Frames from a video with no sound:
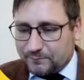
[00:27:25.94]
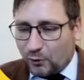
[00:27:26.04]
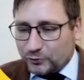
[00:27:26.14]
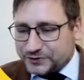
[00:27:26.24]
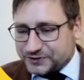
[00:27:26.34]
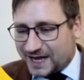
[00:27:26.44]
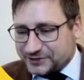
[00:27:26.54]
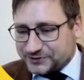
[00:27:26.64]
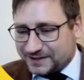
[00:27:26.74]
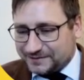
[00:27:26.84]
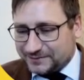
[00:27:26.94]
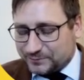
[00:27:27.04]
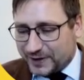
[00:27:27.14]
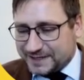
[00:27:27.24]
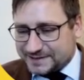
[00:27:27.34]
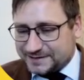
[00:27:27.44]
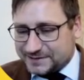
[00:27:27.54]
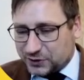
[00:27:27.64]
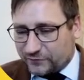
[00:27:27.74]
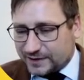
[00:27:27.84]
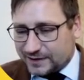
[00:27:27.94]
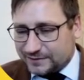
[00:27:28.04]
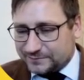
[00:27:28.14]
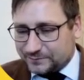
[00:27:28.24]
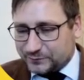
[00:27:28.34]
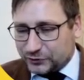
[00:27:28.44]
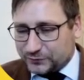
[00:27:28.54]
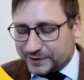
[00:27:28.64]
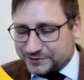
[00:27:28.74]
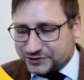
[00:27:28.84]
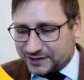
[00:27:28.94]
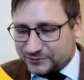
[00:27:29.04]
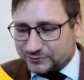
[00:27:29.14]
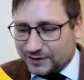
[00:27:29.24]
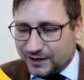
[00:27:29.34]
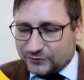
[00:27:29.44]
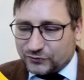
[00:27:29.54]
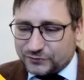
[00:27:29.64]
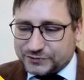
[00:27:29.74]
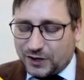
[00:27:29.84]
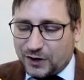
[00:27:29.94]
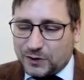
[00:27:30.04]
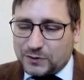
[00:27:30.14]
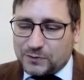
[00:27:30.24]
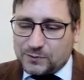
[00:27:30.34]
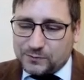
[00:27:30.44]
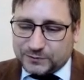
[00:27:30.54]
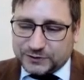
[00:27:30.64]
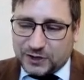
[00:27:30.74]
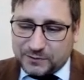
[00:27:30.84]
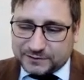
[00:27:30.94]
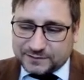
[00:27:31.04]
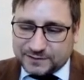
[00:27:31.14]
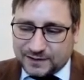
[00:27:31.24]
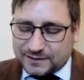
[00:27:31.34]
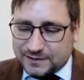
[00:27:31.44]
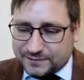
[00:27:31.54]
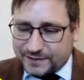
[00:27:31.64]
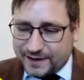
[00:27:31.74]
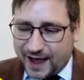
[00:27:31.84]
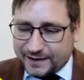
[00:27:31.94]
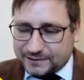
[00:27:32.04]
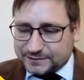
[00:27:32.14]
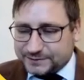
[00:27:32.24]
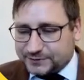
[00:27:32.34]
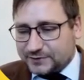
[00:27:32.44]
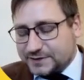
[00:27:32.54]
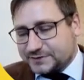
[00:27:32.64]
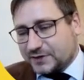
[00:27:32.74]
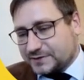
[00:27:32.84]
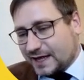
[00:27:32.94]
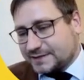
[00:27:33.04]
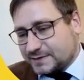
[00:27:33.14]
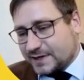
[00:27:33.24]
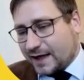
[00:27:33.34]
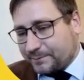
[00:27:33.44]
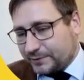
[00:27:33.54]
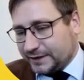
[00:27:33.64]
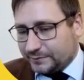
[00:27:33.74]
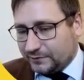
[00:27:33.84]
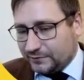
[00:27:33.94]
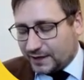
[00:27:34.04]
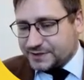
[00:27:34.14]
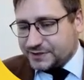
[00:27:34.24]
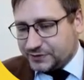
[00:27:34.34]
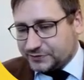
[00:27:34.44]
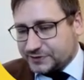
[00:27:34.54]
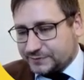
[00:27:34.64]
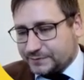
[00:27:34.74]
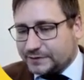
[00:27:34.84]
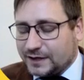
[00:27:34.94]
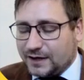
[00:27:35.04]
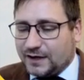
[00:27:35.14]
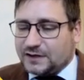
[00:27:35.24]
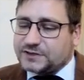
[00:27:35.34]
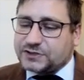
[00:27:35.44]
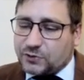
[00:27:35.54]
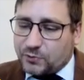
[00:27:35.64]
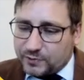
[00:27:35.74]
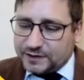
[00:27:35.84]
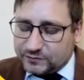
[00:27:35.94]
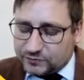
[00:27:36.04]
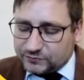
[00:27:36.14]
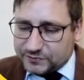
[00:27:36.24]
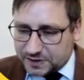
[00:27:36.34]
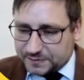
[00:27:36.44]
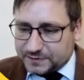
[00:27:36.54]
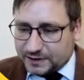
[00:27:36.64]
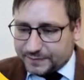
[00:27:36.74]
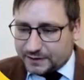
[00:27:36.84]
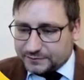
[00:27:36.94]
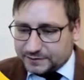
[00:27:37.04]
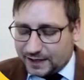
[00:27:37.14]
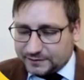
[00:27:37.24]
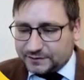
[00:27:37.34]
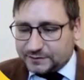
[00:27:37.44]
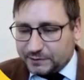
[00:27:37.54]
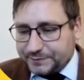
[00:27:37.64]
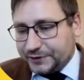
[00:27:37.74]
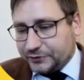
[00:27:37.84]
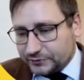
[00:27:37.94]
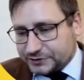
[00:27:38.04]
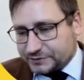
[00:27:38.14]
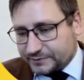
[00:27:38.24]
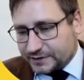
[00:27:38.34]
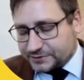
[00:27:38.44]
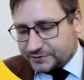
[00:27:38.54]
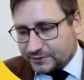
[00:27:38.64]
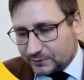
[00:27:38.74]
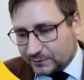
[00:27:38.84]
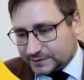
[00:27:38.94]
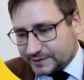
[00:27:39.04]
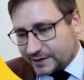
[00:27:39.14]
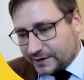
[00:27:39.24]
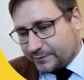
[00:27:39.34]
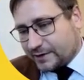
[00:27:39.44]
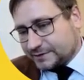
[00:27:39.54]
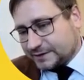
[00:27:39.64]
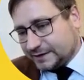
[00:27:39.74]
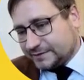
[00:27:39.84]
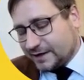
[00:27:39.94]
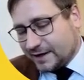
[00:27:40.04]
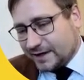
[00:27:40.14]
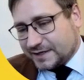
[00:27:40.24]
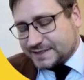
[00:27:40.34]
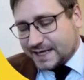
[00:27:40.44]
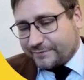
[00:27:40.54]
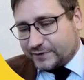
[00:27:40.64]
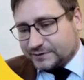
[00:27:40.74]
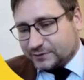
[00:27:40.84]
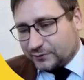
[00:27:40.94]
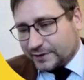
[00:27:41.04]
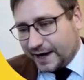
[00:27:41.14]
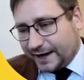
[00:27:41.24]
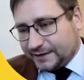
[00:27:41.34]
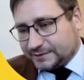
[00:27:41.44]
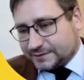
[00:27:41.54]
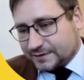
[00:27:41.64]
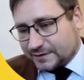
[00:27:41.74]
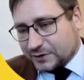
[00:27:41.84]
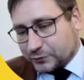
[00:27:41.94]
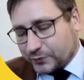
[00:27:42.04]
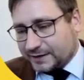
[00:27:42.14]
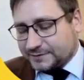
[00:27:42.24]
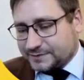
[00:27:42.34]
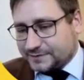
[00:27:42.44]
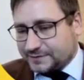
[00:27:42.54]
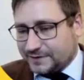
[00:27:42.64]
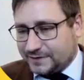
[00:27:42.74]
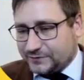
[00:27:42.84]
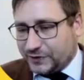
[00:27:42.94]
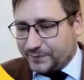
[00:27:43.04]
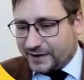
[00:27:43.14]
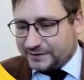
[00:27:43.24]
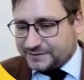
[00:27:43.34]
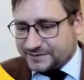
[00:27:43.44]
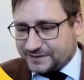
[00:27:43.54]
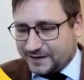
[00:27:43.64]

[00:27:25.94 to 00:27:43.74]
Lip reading: Polish national based in Sofia, Piotr Pietrzak, who told you, oh, you know what? The IR theory is not as applicable as it used to be. So we need to do something about it. And it will be your generation who will take part in 7 or 8 grand debates.